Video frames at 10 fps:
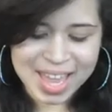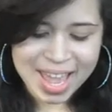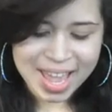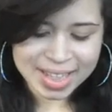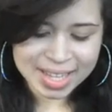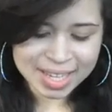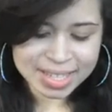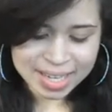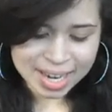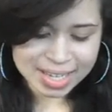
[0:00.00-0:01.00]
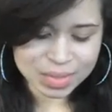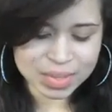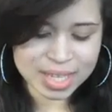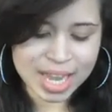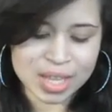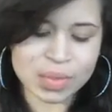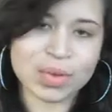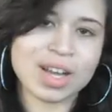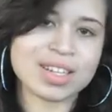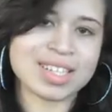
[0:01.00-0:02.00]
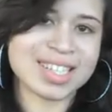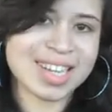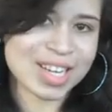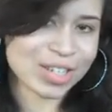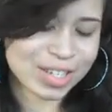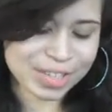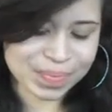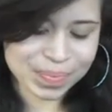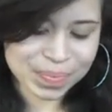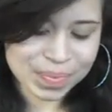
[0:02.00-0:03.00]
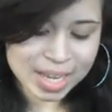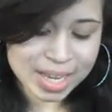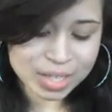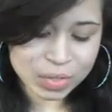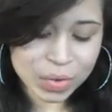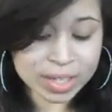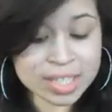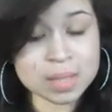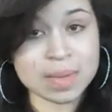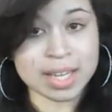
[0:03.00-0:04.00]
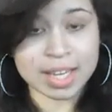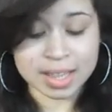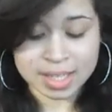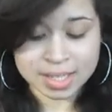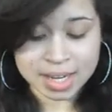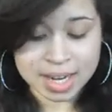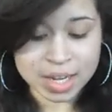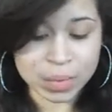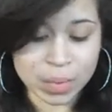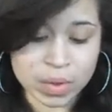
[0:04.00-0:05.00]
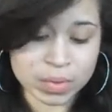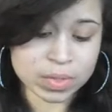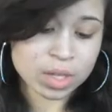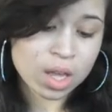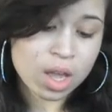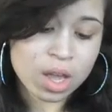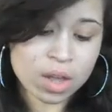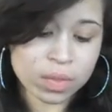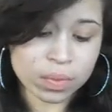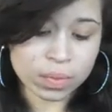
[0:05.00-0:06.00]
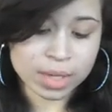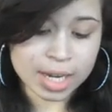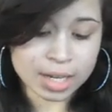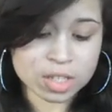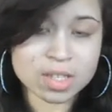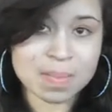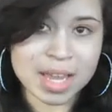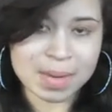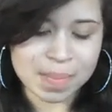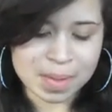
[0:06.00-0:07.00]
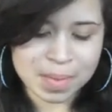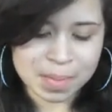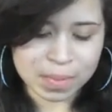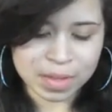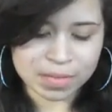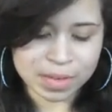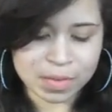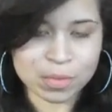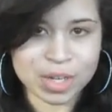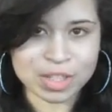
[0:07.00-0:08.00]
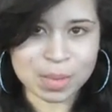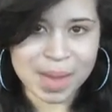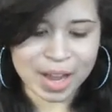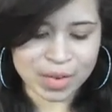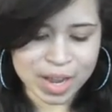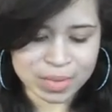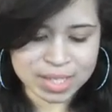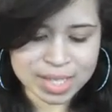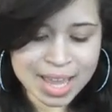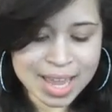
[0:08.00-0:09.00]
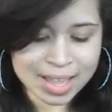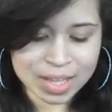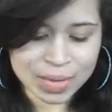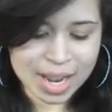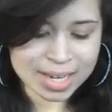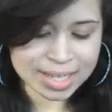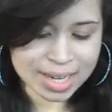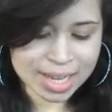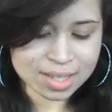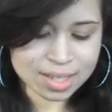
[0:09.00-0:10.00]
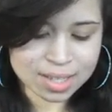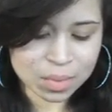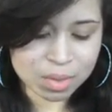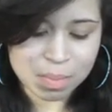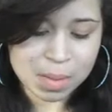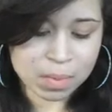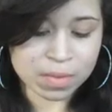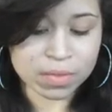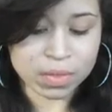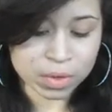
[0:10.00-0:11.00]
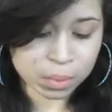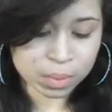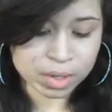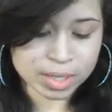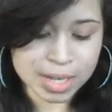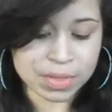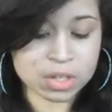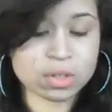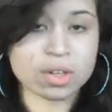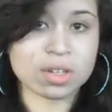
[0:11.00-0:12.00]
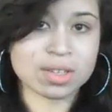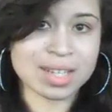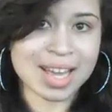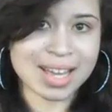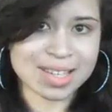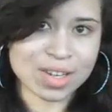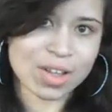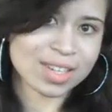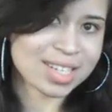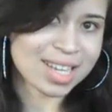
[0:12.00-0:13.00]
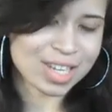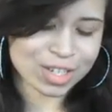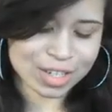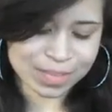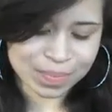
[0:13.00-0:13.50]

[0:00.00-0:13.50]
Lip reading: Ethnic studies was gained through contestation. Historically speaking, the study arose through connections made by people of different racial backgrounds in the United States with people of the Third World and their struggles against colonization.